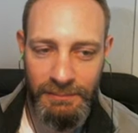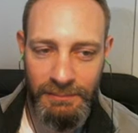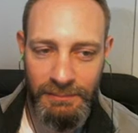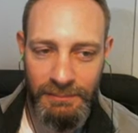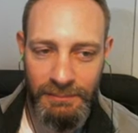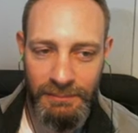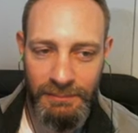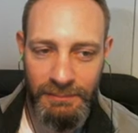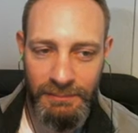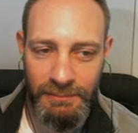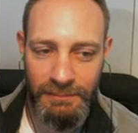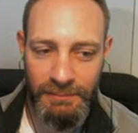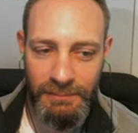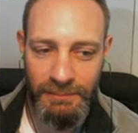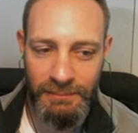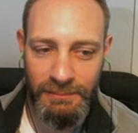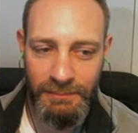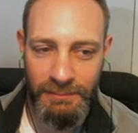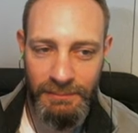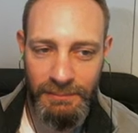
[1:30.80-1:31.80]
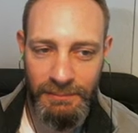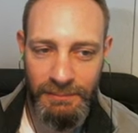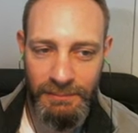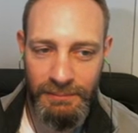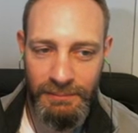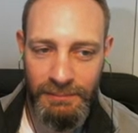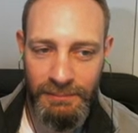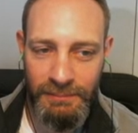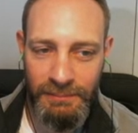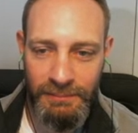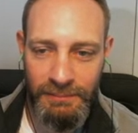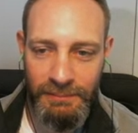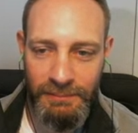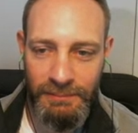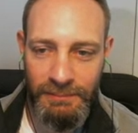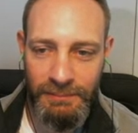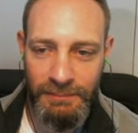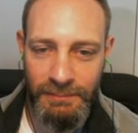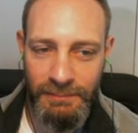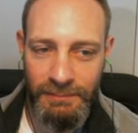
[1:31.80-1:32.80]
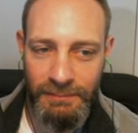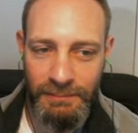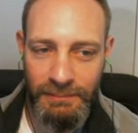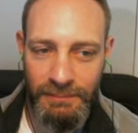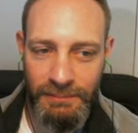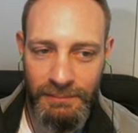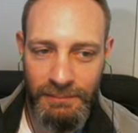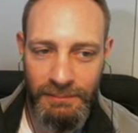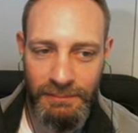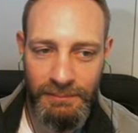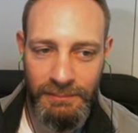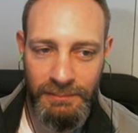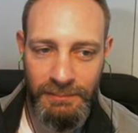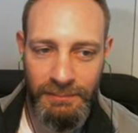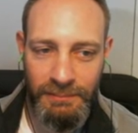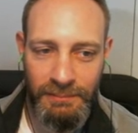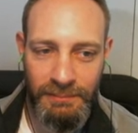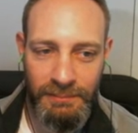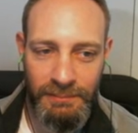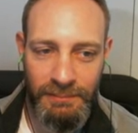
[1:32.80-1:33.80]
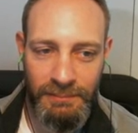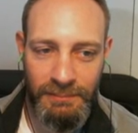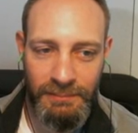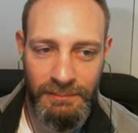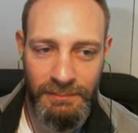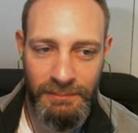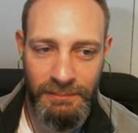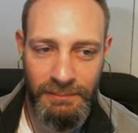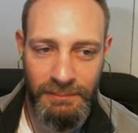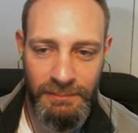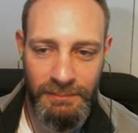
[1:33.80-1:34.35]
(silent)